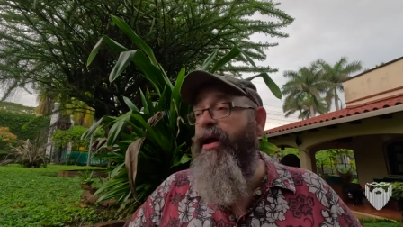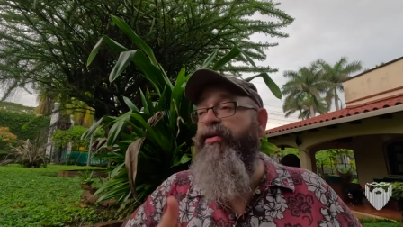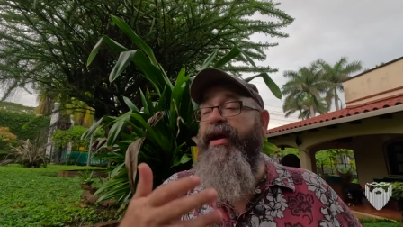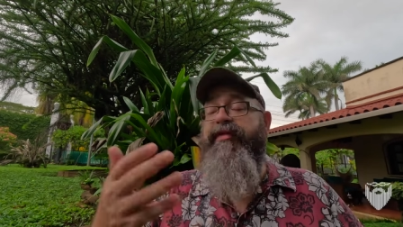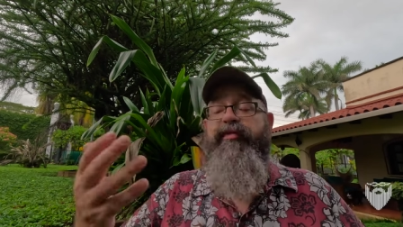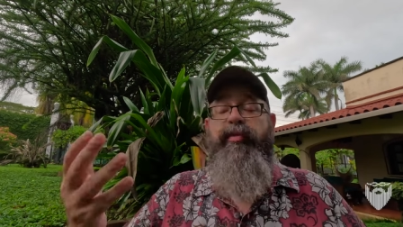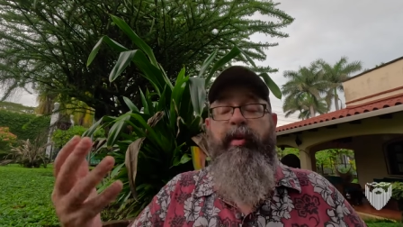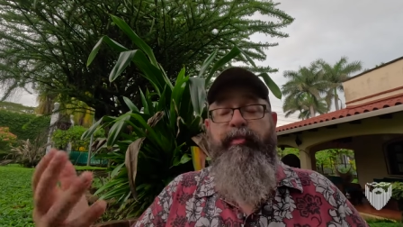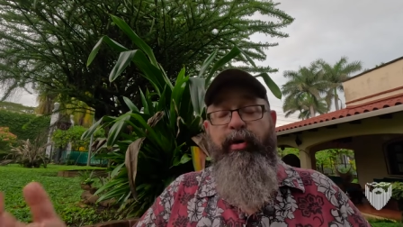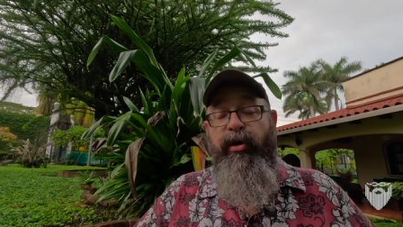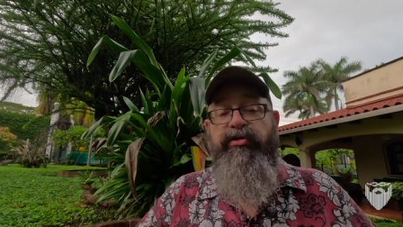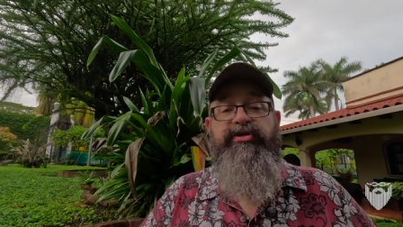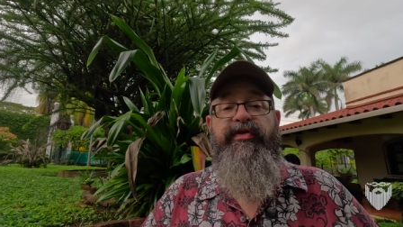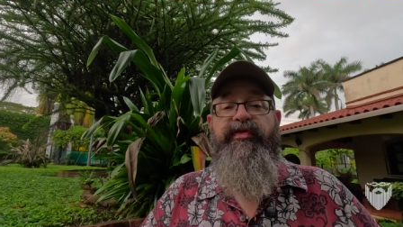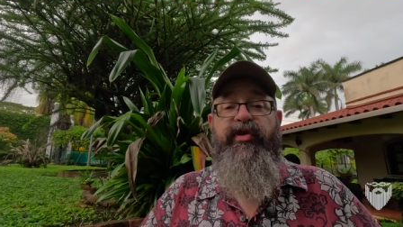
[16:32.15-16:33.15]
I don't have a
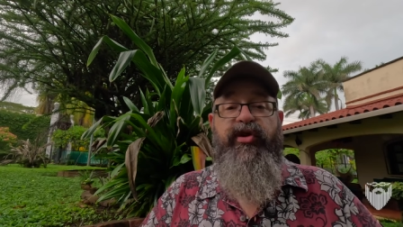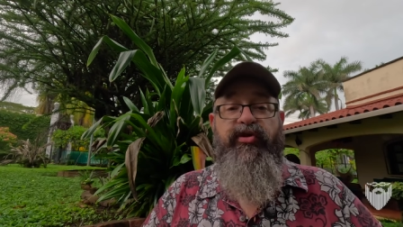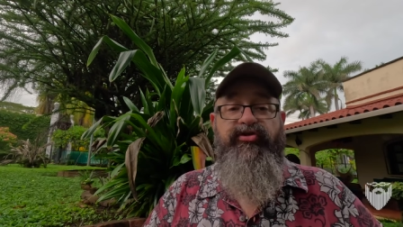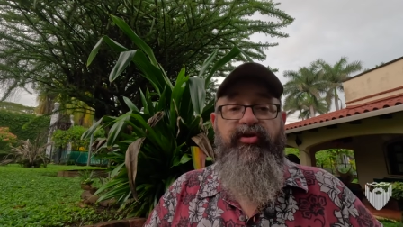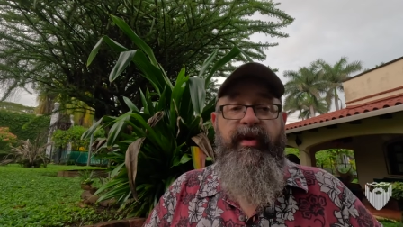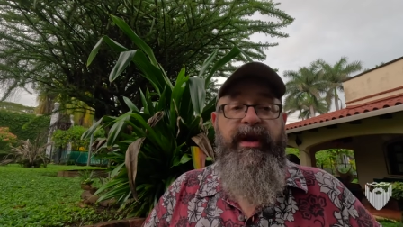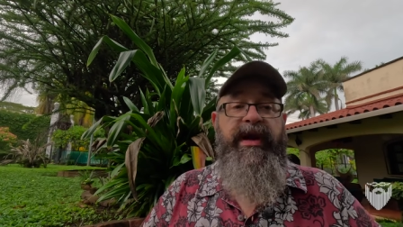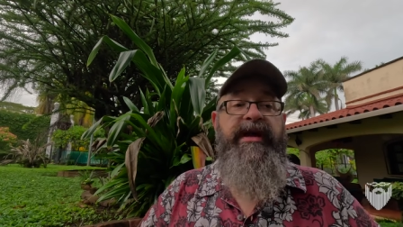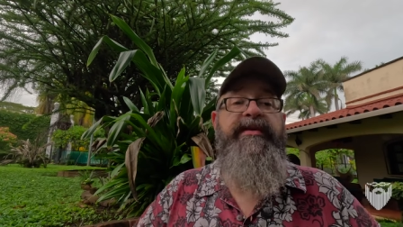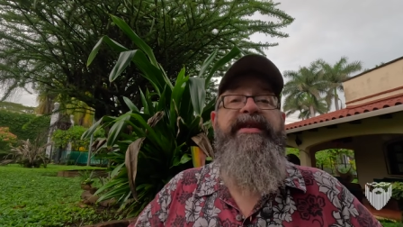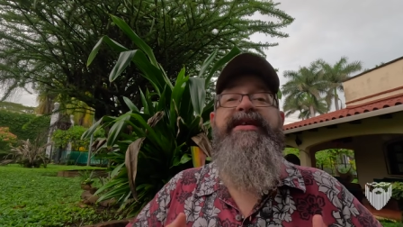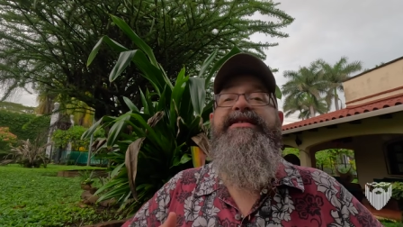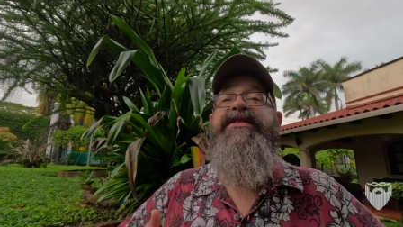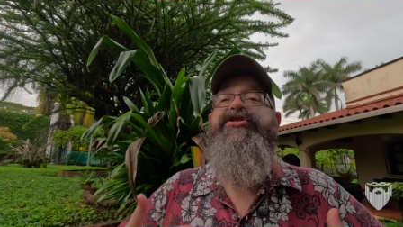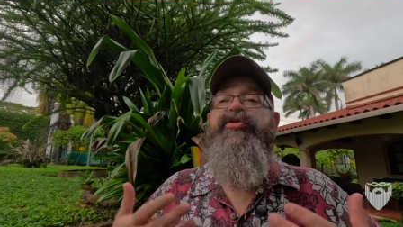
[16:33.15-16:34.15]
proposal for Costa Rica.
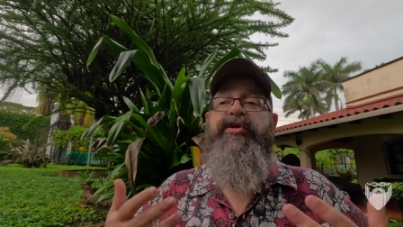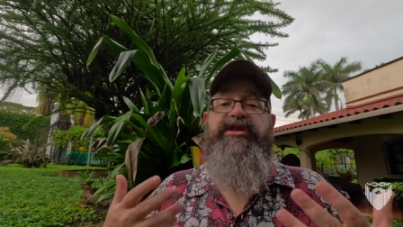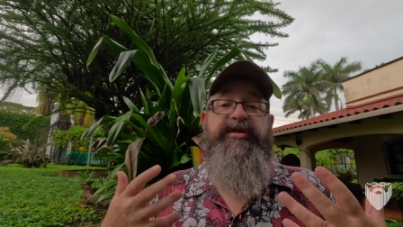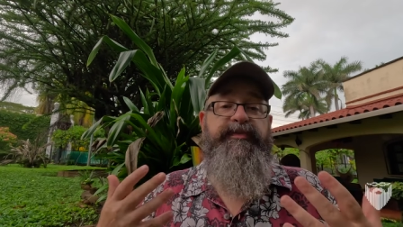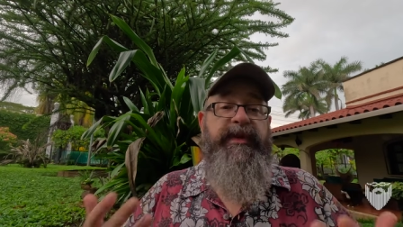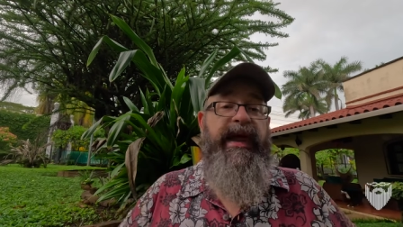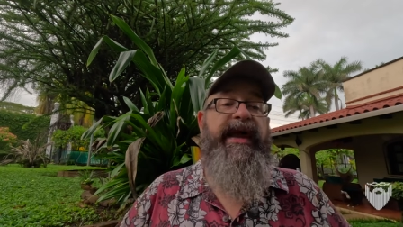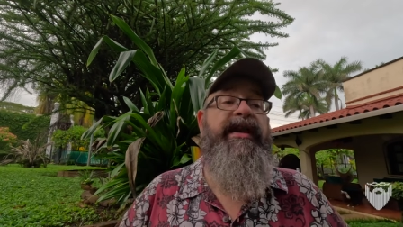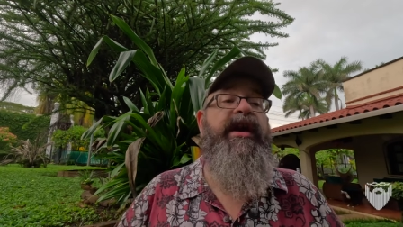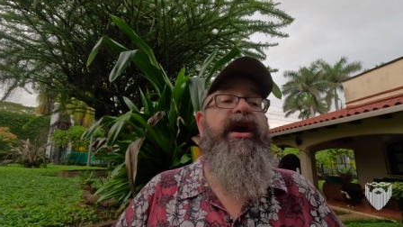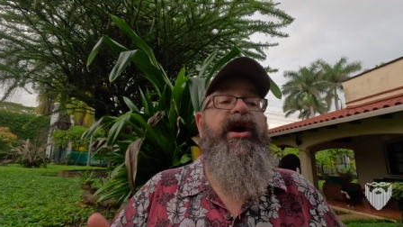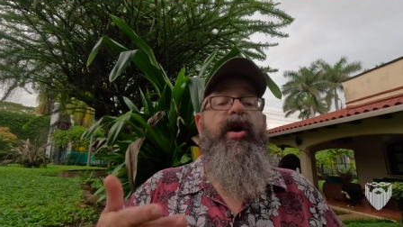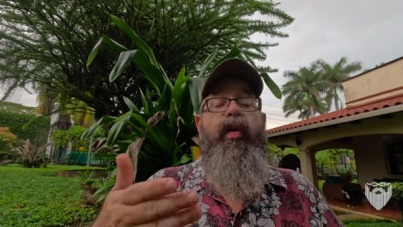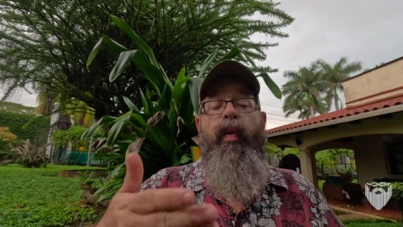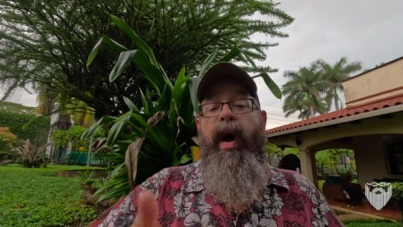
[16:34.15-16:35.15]
This is to explain
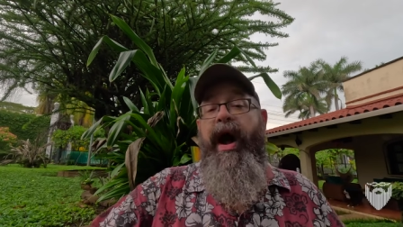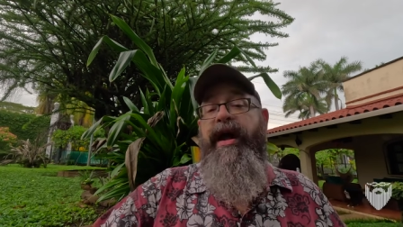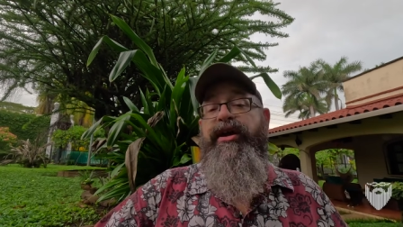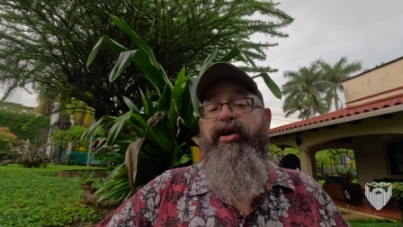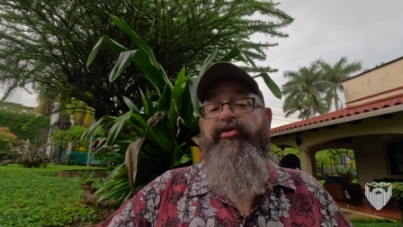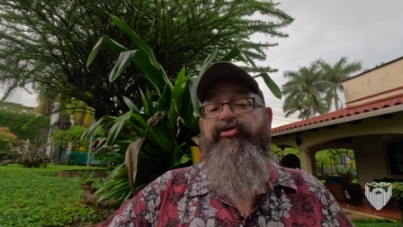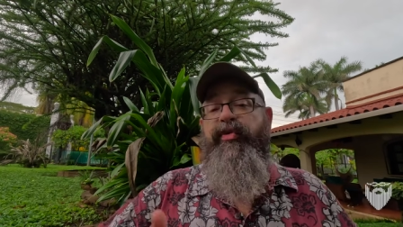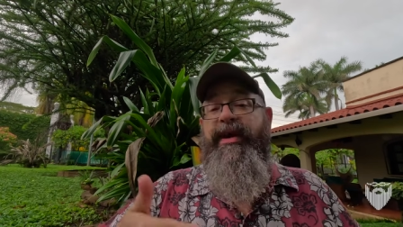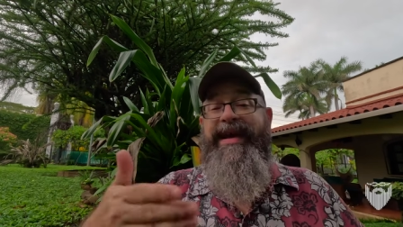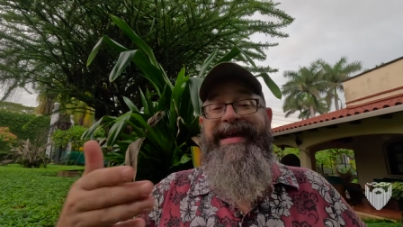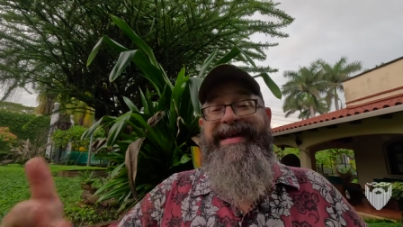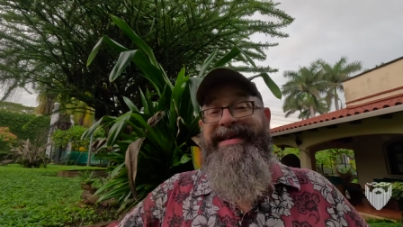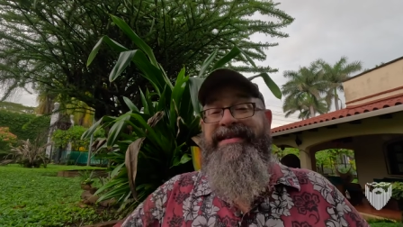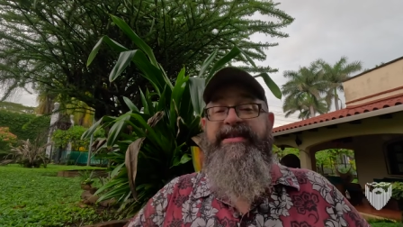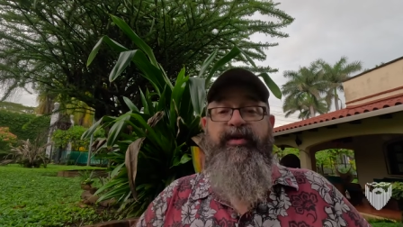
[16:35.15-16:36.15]
why Costa Rica
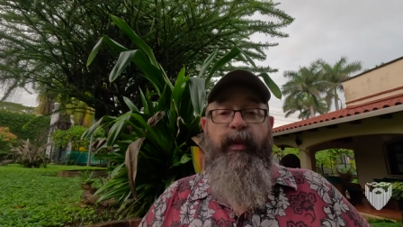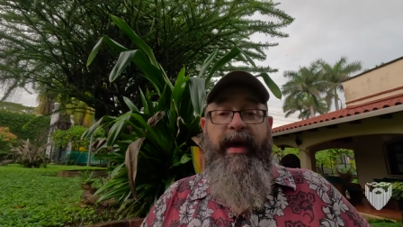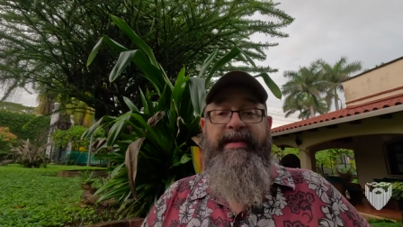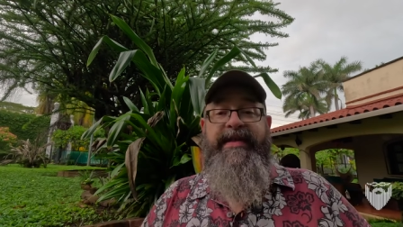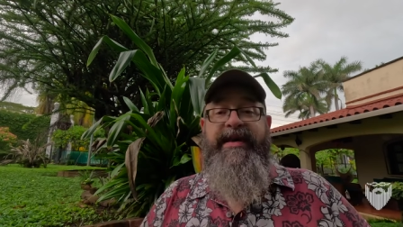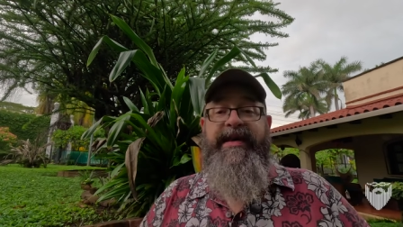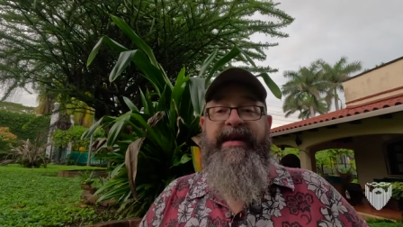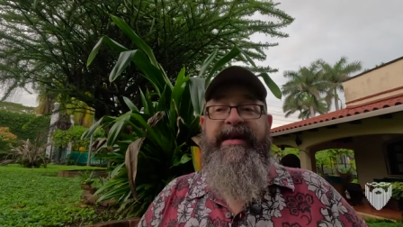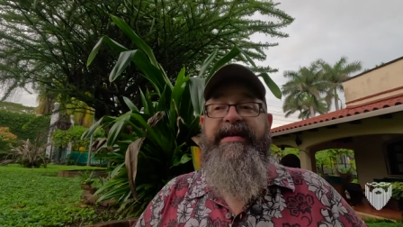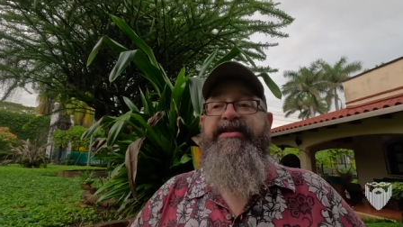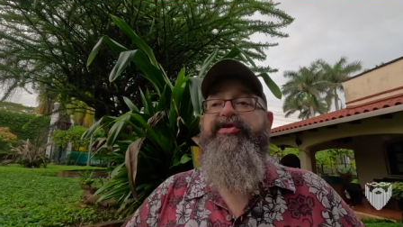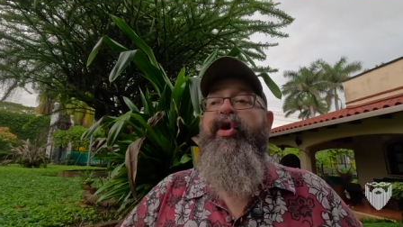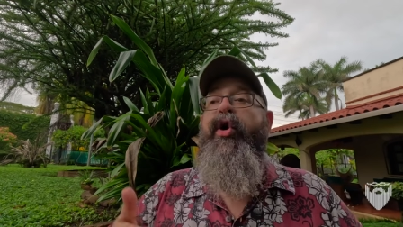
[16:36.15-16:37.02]
is the way that it is,